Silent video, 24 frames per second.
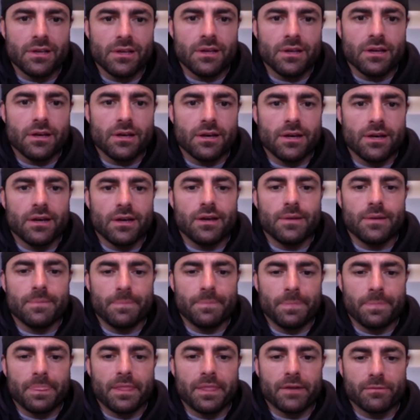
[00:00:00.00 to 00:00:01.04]
Uh,
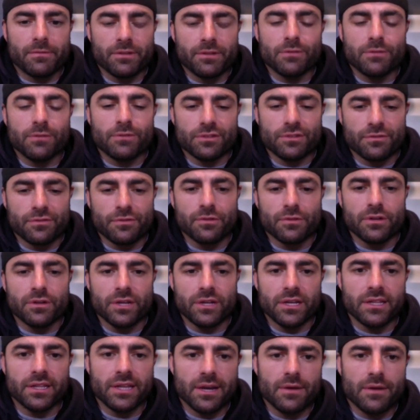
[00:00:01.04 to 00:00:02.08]
I really was
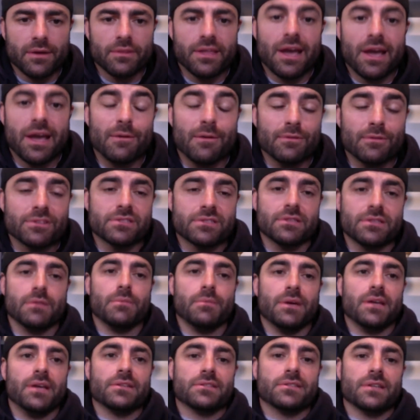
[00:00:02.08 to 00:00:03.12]
free, and that that was the
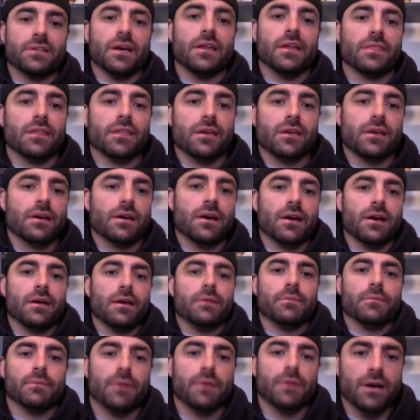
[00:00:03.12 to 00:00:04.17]
best I think
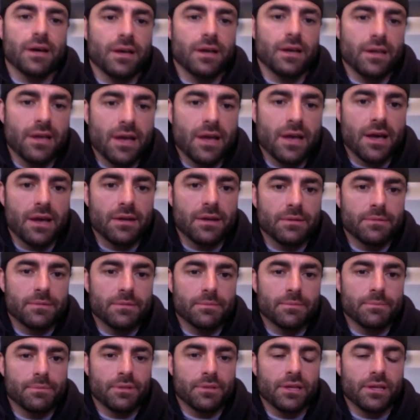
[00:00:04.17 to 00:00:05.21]
I I had
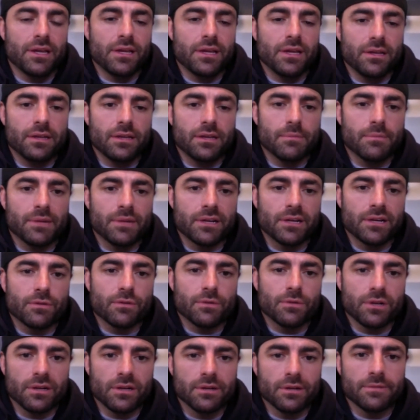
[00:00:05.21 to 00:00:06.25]
played in my career.